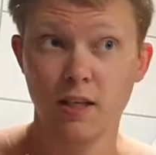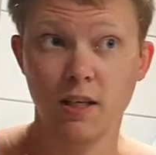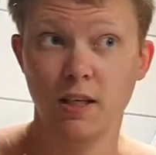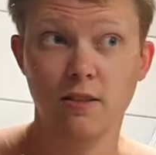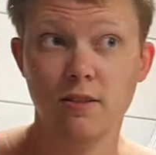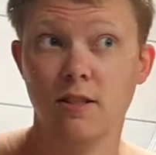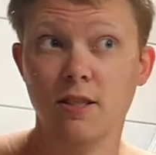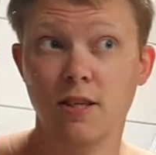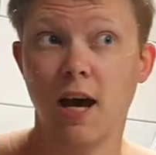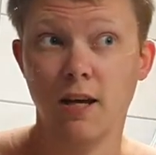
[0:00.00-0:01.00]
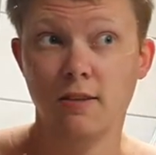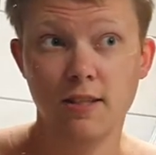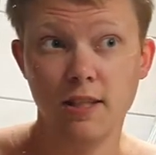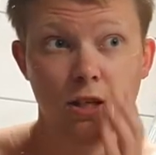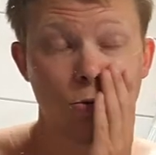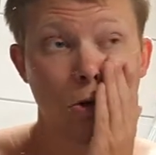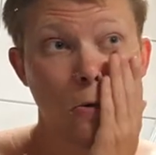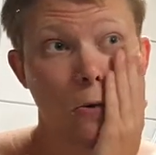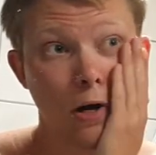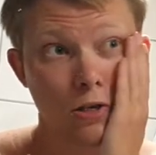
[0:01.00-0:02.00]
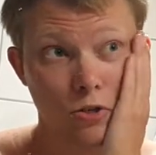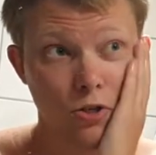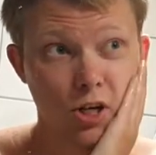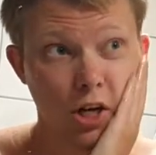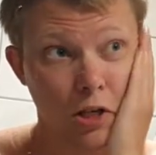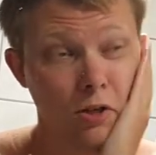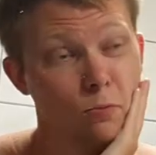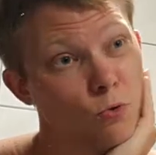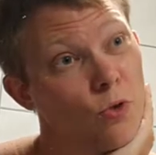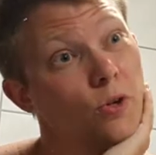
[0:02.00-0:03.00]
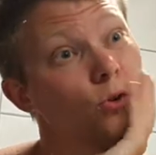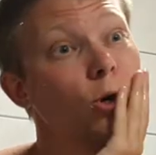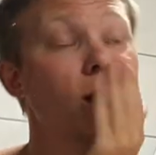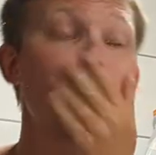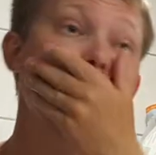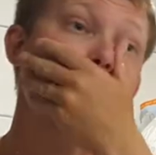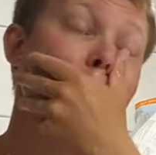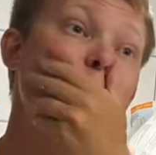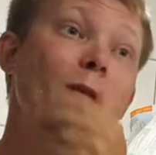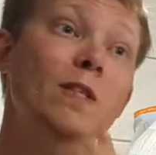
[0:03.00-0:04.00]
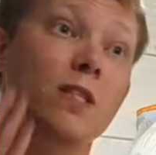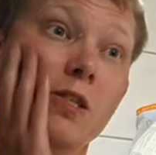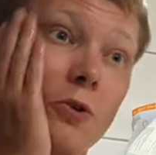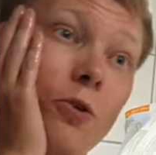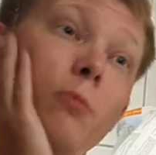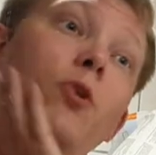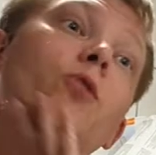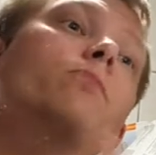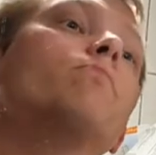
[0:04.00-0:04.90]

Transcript: it's a DE razor like the Muhle Rocca. It's come on,